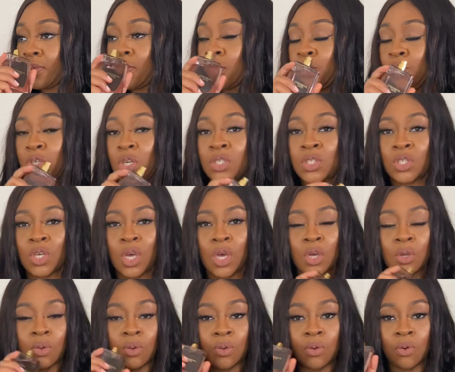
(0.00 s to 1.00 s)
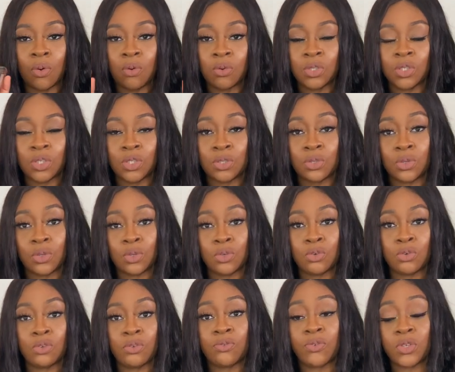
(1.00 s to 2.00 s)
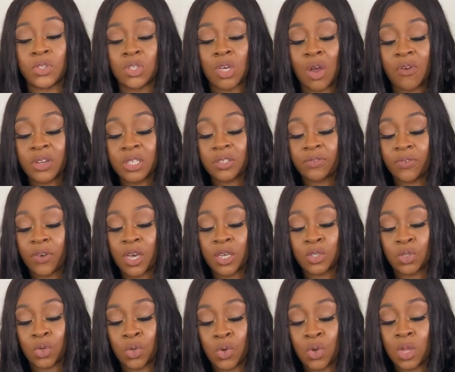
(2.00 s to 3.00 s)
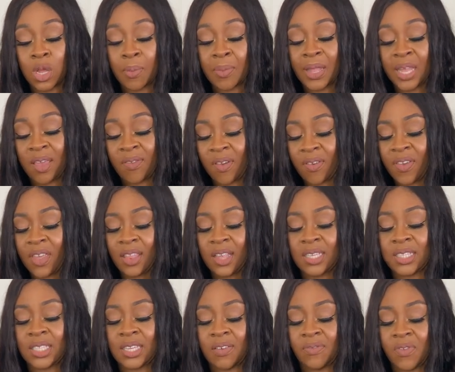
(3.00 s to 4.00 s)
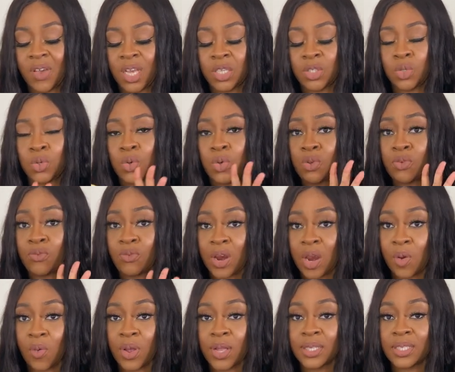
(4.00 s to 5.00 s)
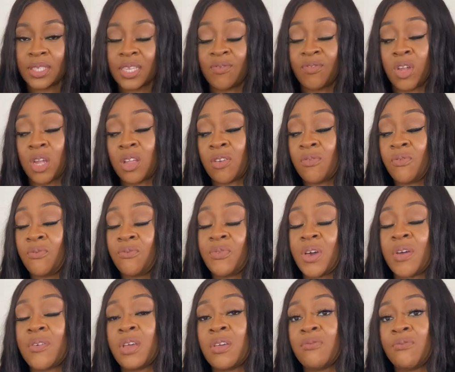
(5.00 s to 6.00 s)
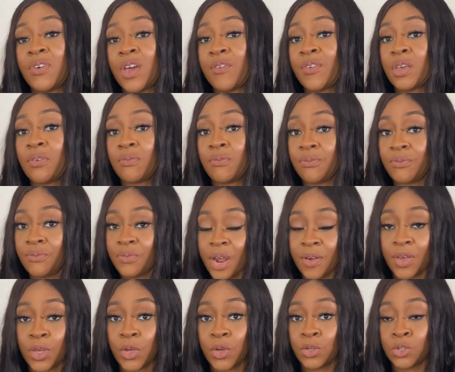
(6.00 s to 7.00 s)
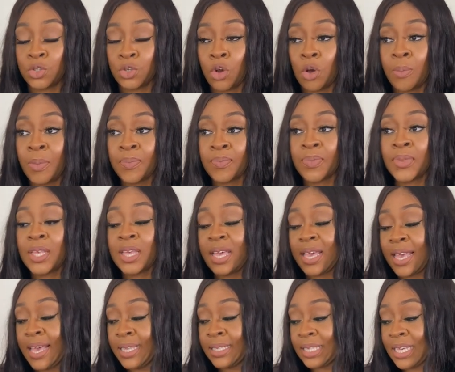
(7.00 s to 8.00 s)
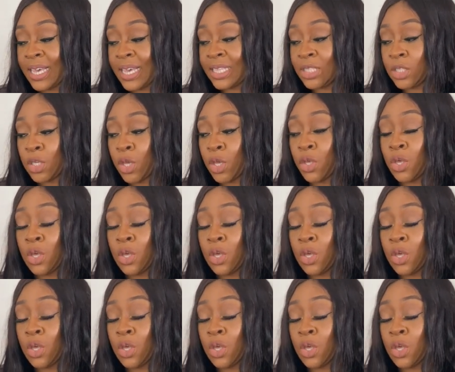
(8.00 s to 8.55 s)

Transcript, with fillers: just a gorgeous oud. For Zara's first oud, I believe, I think it's their first oud fragrance. They've done a very, very, very good job. It is